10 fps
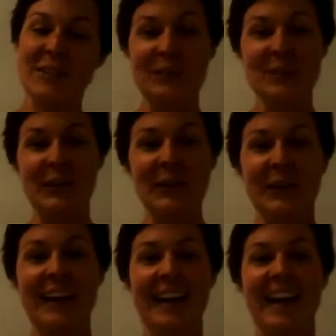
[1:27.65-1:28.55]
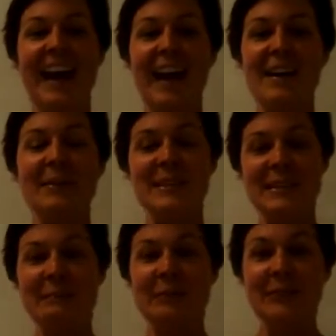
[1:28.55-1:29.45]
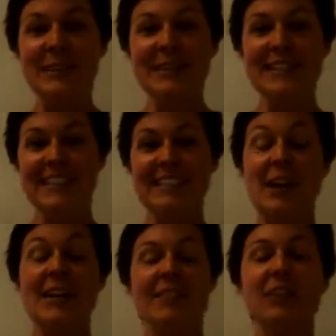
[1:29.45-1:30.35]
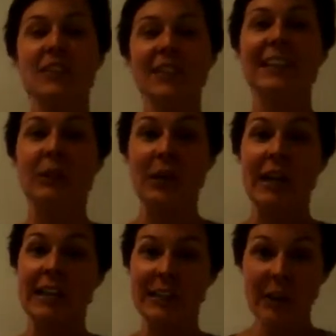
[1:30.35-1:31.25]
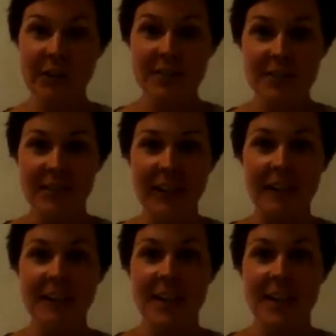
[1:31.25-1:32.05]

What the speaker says: So an example of this is I never used to let Luke hang the clothes on the line,